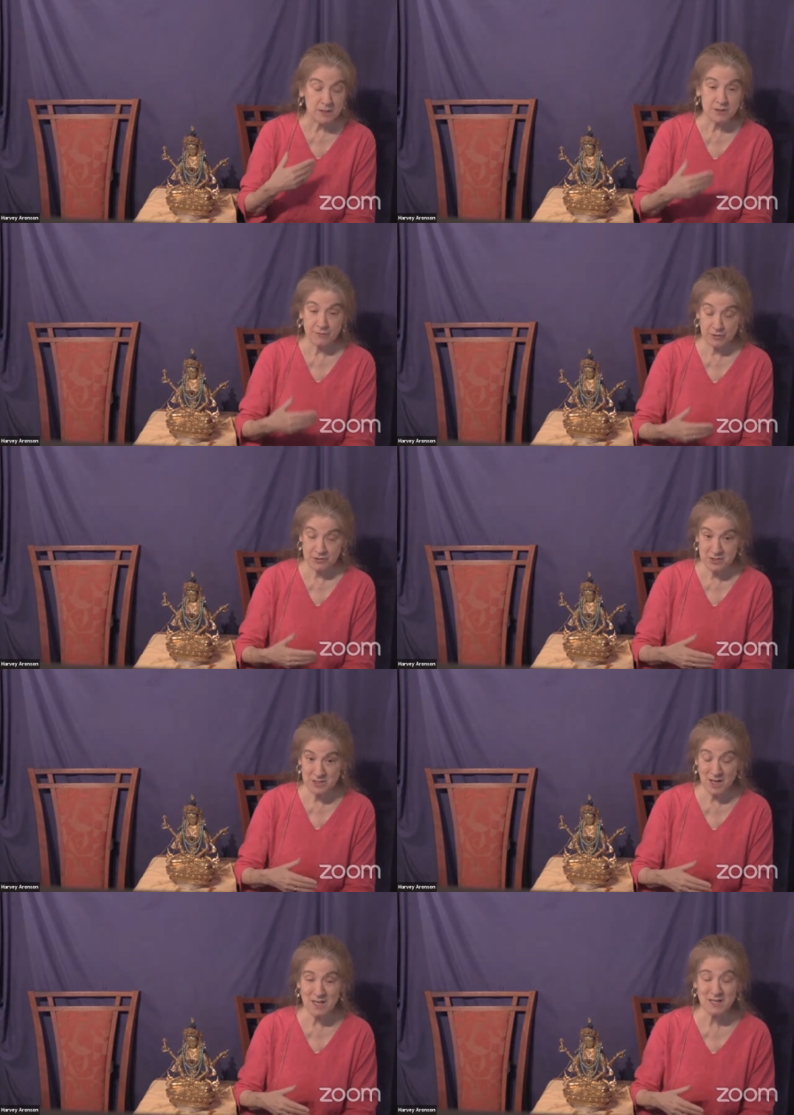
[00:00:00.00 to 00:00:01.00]
verse
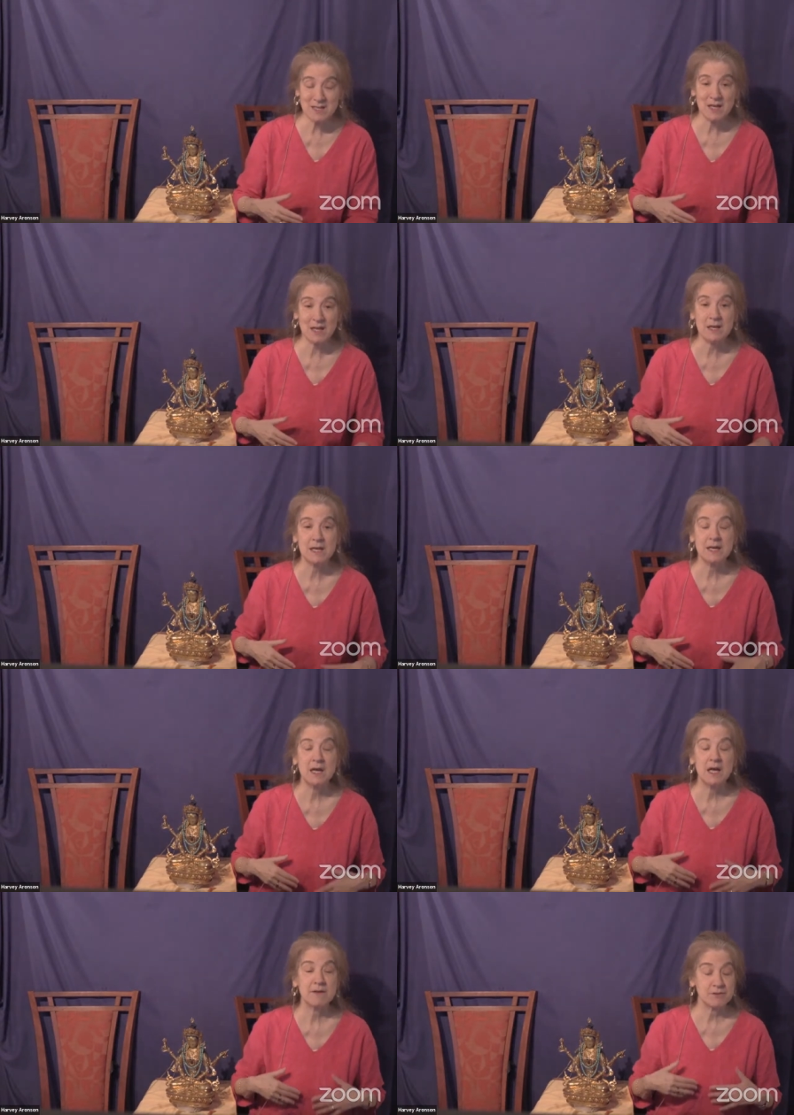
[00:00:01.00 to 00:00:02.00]
90
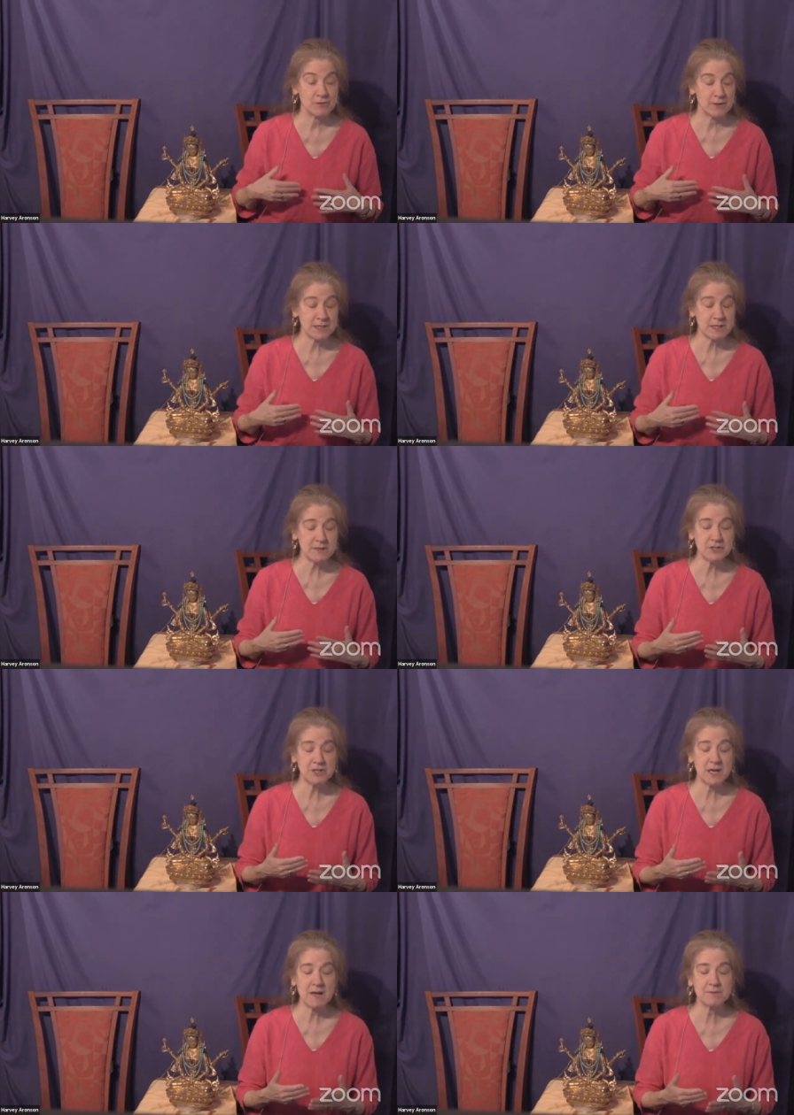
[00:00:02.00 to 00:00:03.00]
to the rest of the
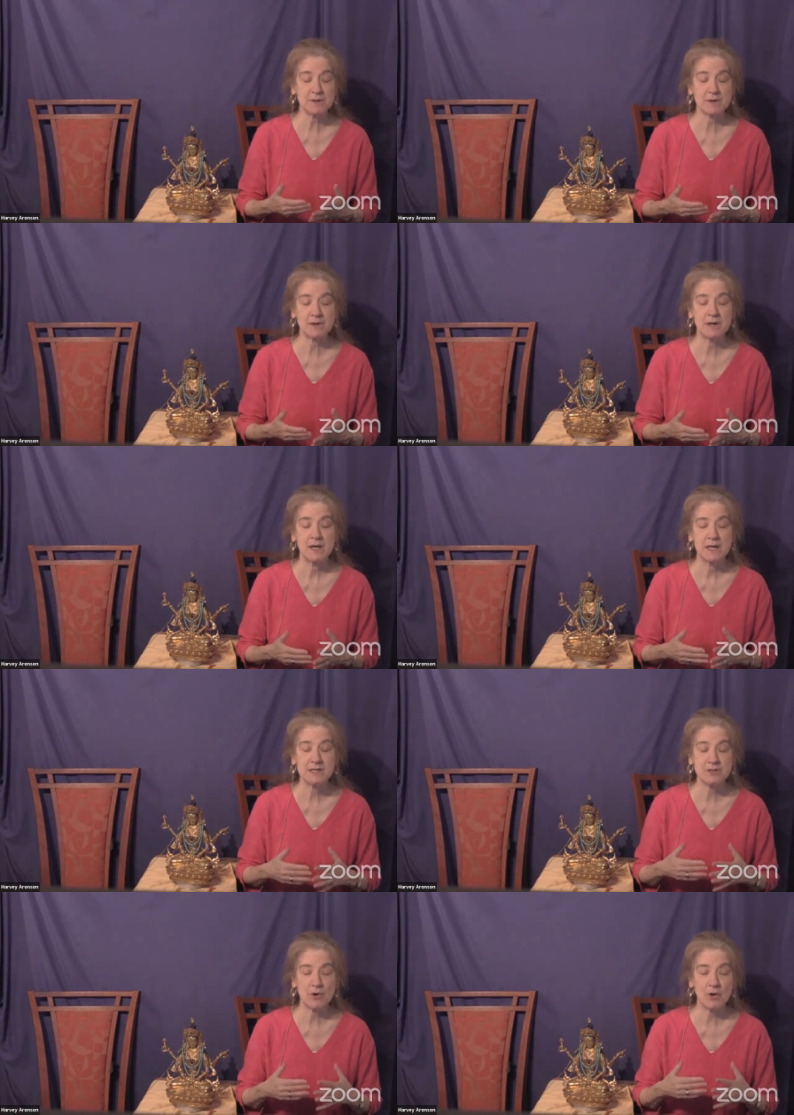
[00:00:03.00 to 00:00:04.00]
chapter
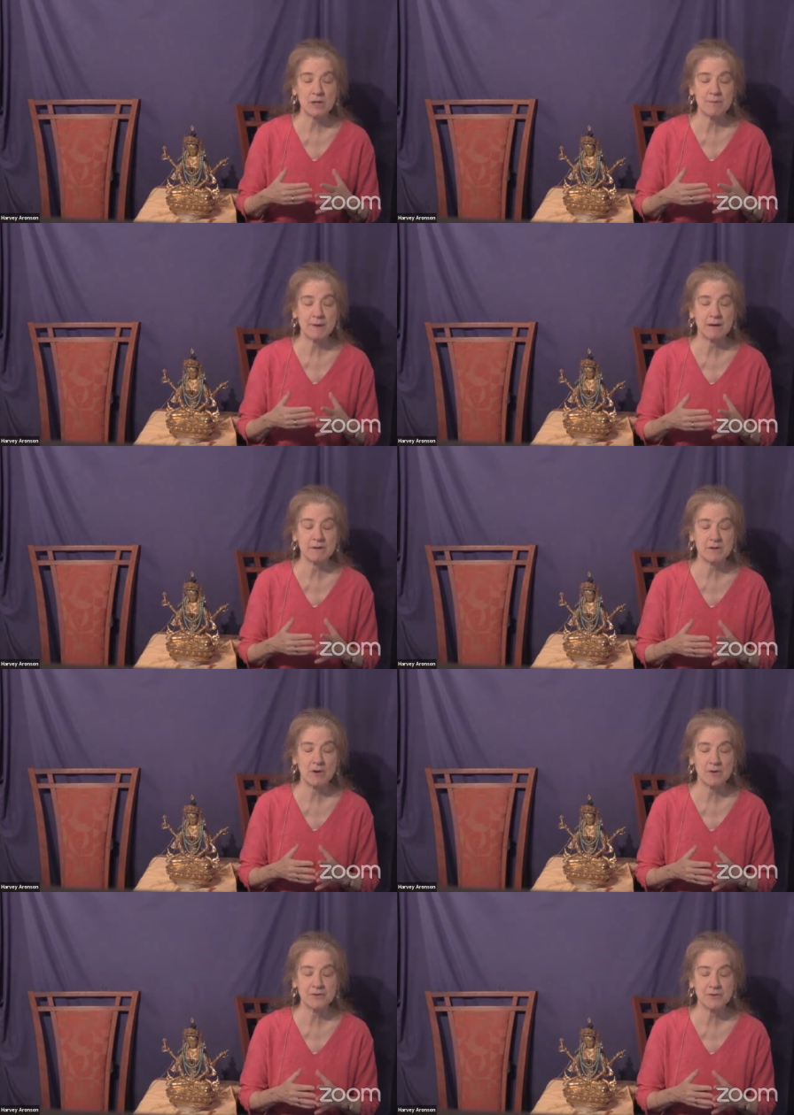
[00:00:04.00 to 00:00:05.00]
is all about
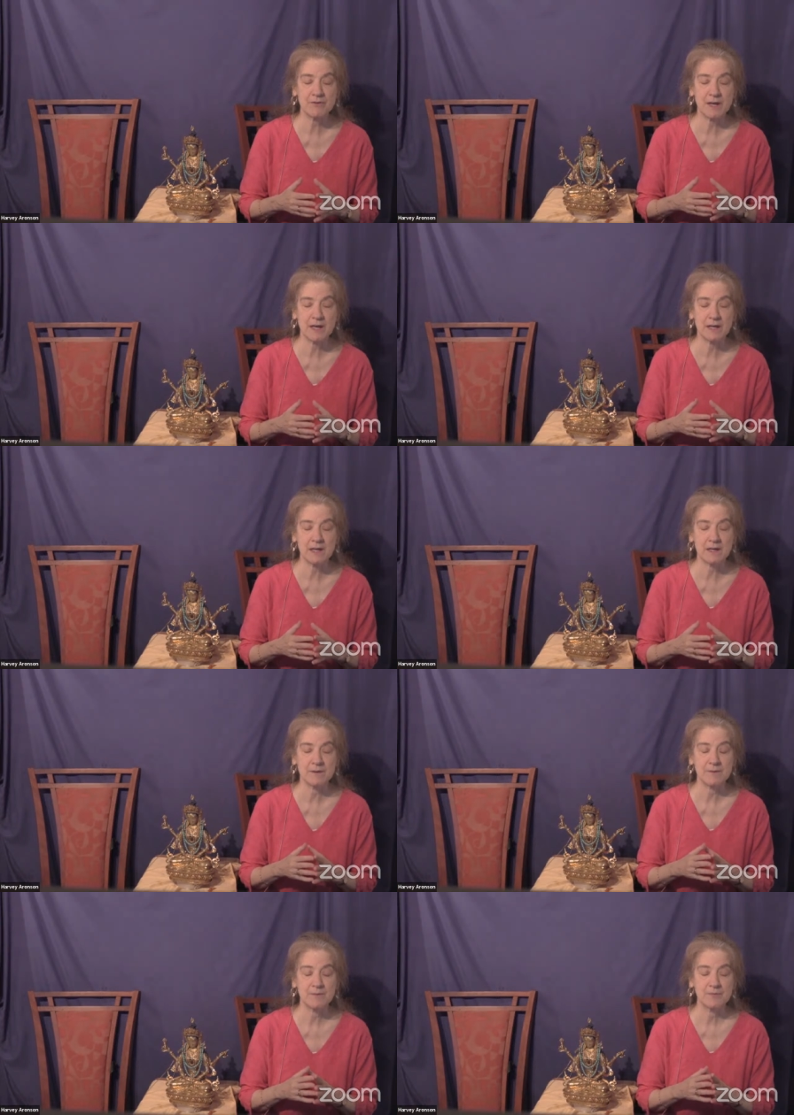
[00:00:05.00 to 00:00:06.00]
cultivating
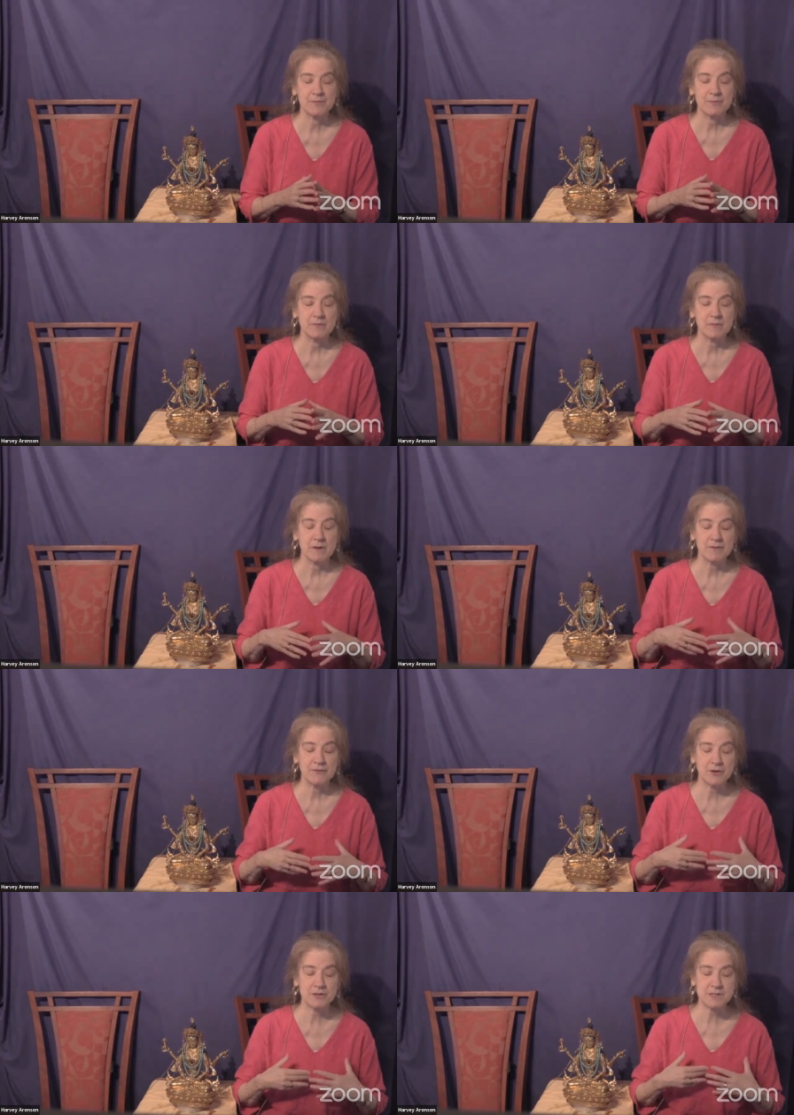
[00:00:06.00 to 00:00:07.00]

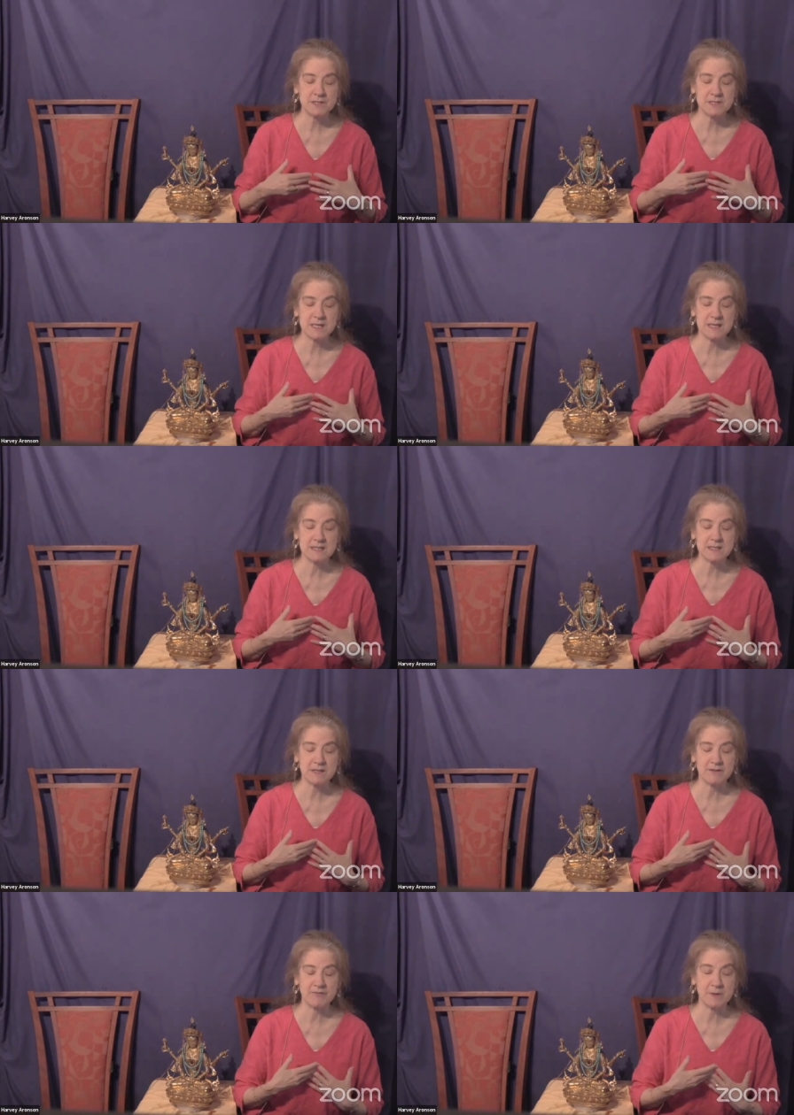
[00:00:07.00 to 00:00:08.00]
first a sense
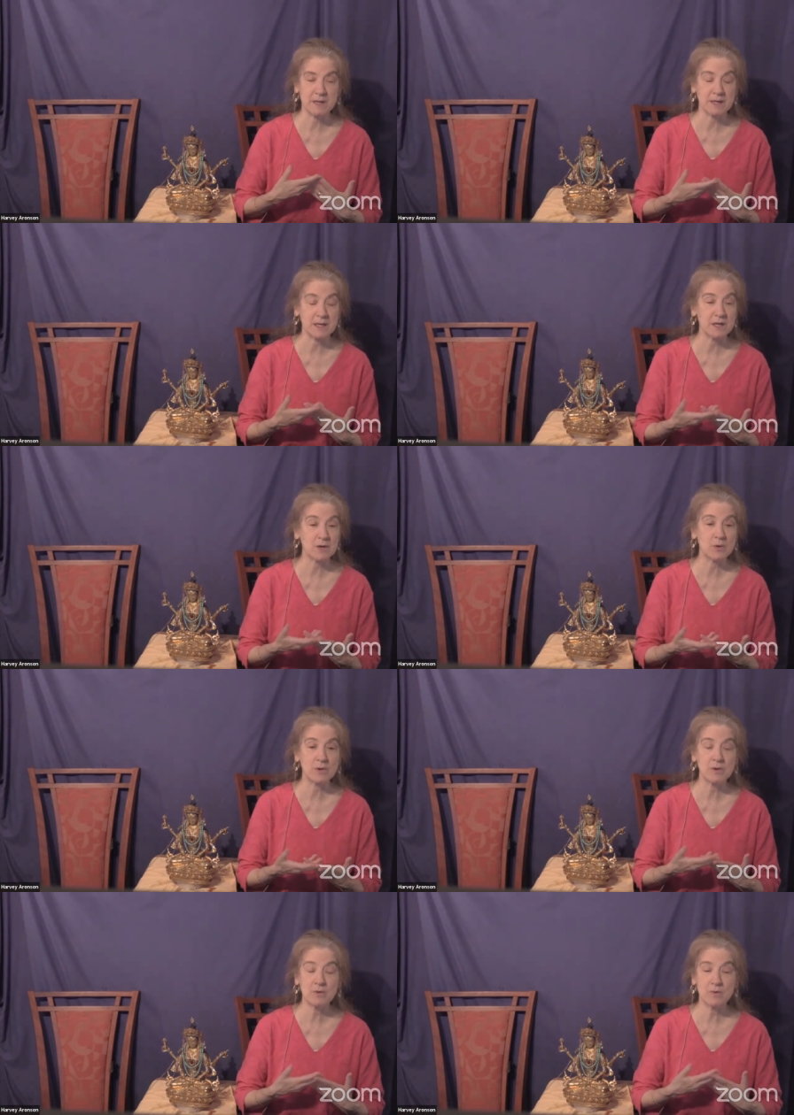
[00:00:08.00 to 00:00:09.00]
of being
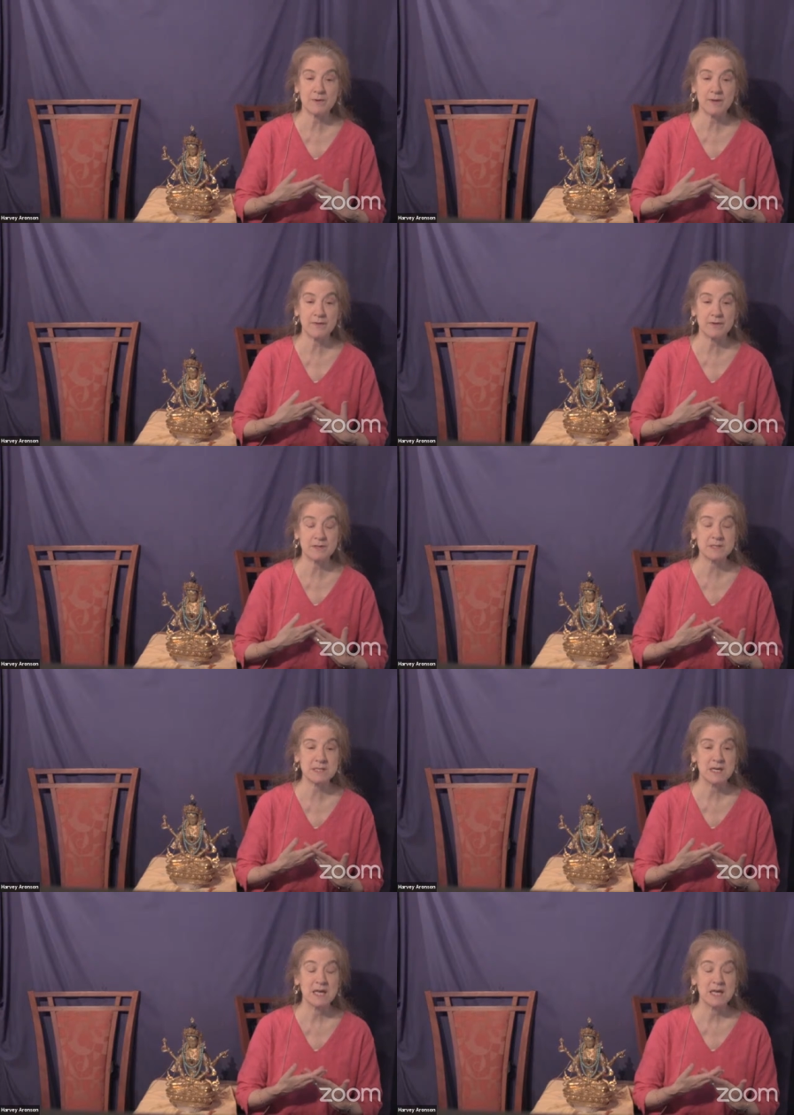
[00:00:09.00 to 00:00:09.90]
equal with others